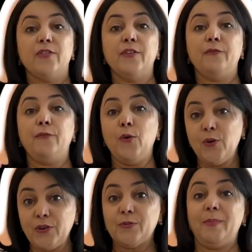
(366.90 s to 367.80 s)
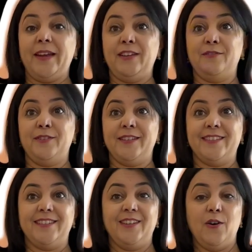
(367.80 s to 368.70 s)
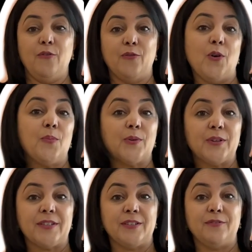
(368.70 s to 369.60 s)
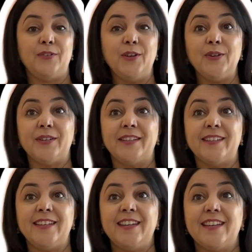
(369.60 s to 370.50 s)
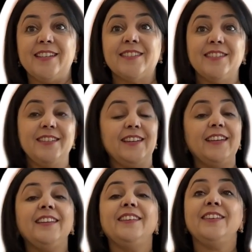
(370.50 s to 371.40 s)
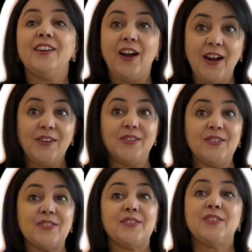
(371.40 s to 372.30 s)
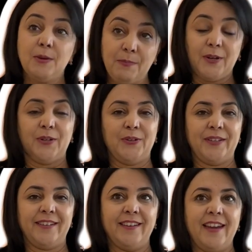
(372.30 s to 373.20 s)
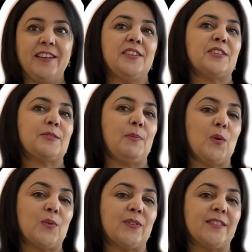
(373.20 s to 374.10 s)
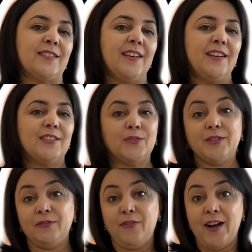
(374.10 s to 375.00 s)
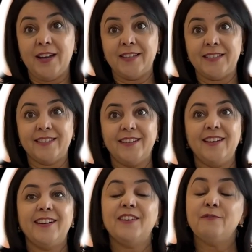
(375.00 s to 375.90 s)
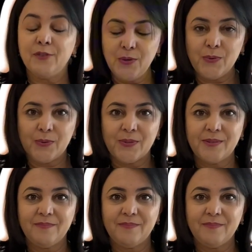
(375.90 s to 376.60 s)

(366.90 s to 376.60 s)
fourth benefit of cooperative learning is it encourages deeper learning and exposes to diverse views.